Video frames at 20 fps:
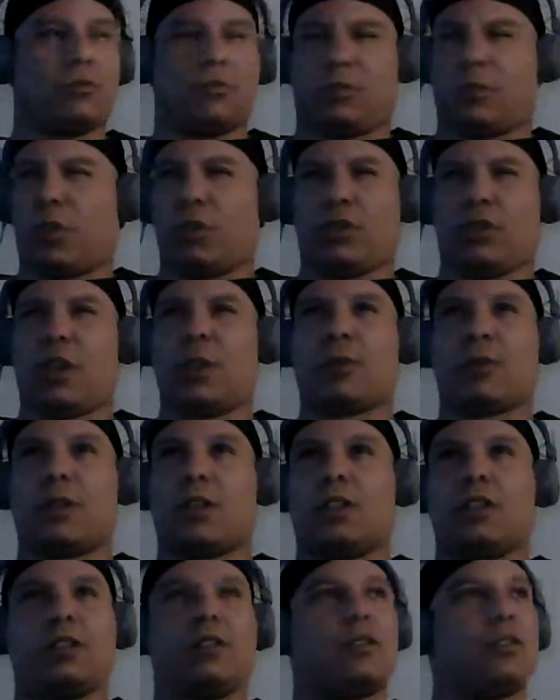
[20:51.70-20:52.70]
or
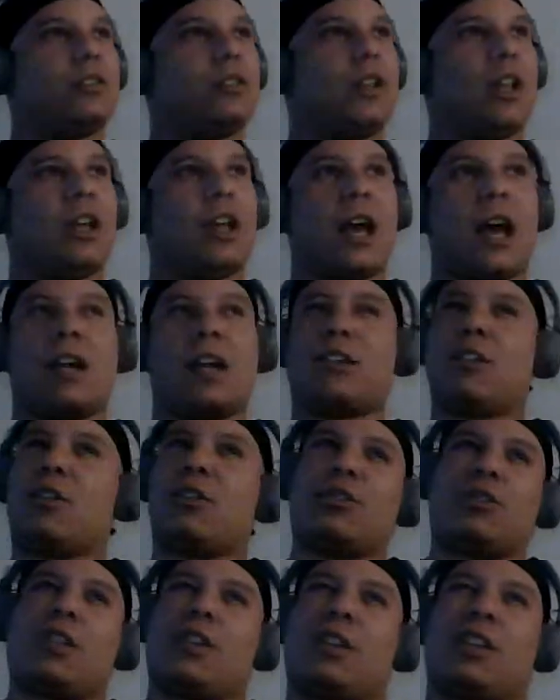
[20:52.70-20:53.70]
something, like
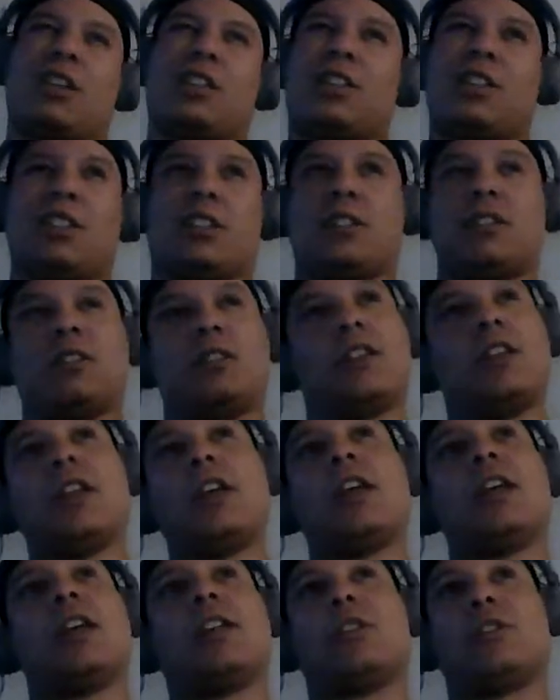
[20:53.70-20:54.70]
it's just
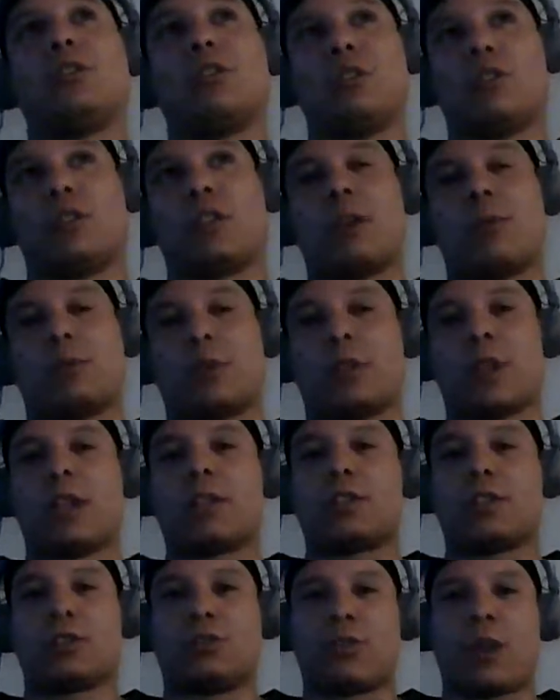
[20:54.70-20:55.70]
something
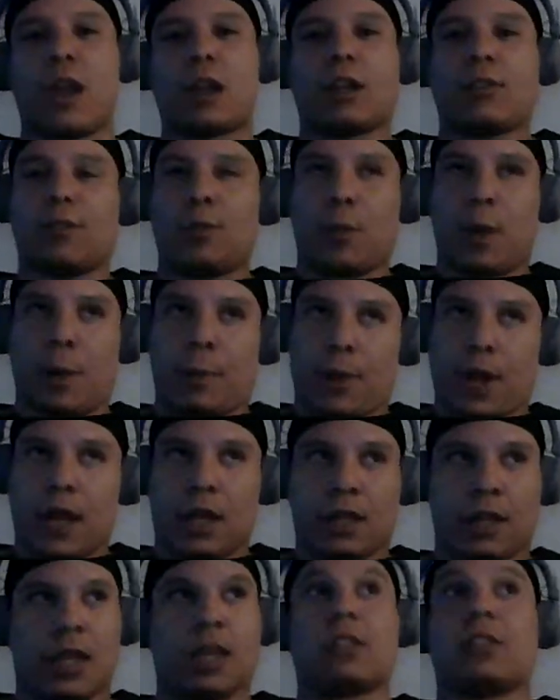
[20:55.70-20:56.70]
that's attractive about
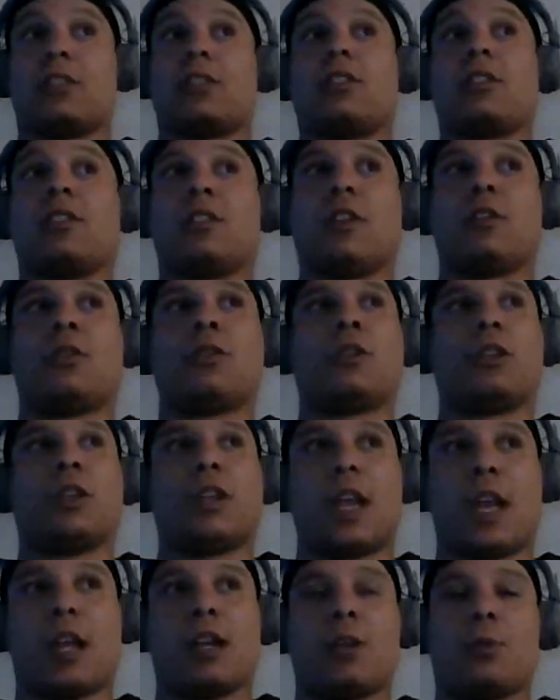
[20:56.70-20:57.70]
podcasts is
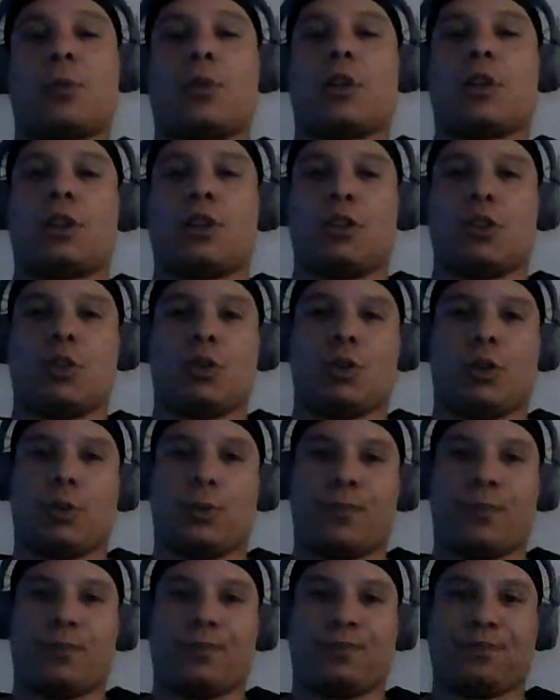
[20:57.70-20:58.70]
literally anyone can do it.